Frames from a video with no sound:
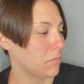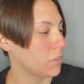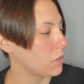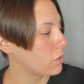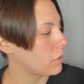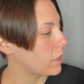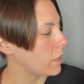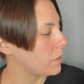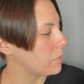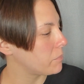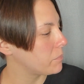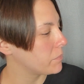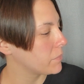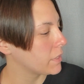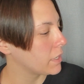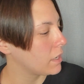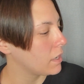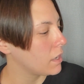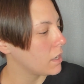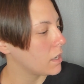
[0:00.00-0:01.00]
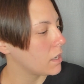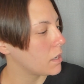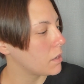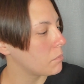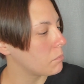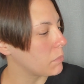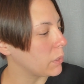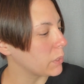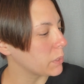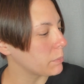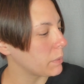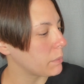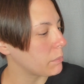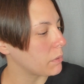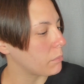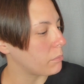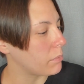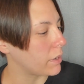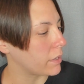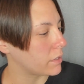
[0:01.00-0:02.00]
Okay, most people
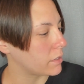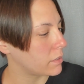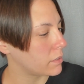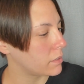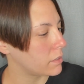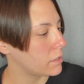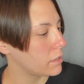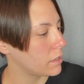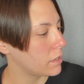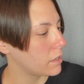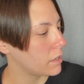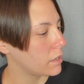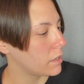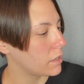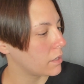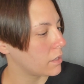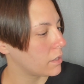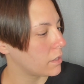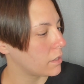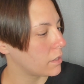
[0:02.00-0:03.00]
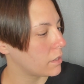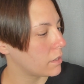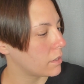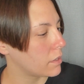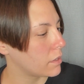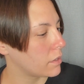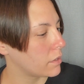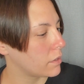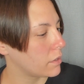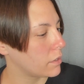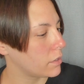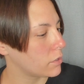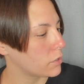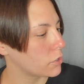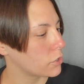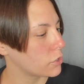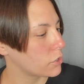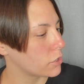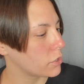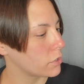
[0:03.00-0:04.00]
button their
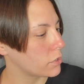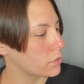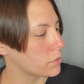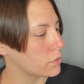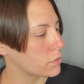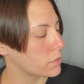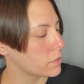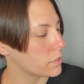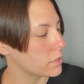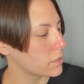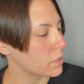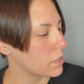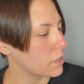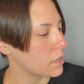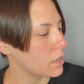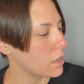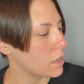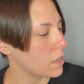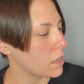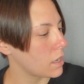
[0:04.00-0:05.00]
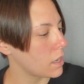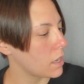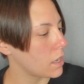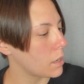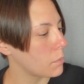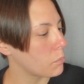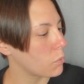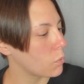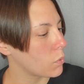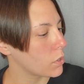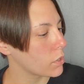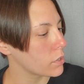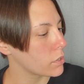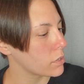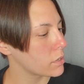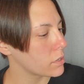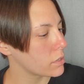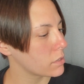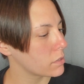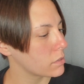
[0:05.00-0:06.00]
shirts
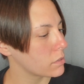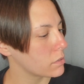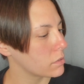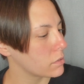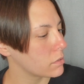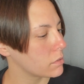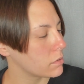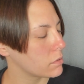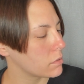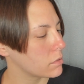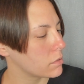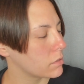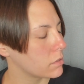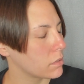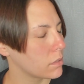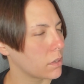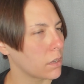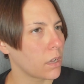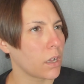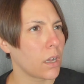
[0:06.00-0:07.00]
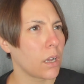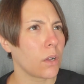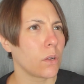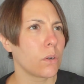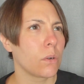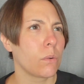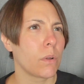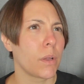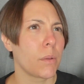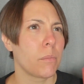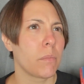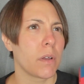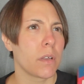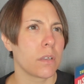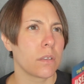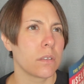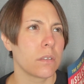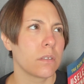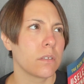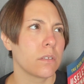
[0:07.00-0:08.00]
upward. How do I button?